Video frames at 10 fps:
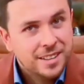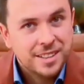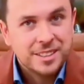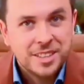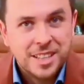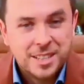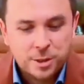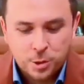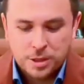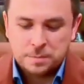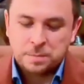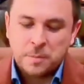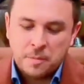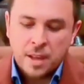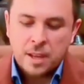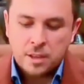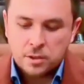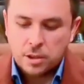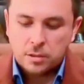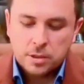Let's get into it.
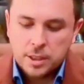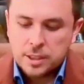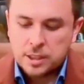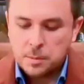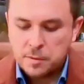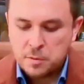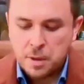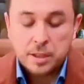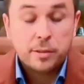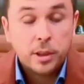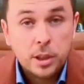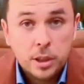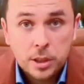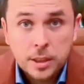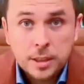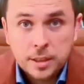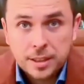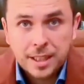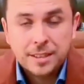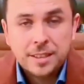So, some of you might have heard
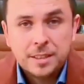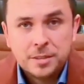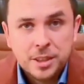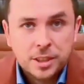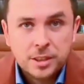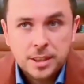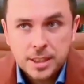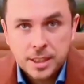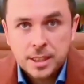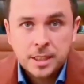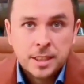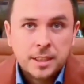Gaziano Girling,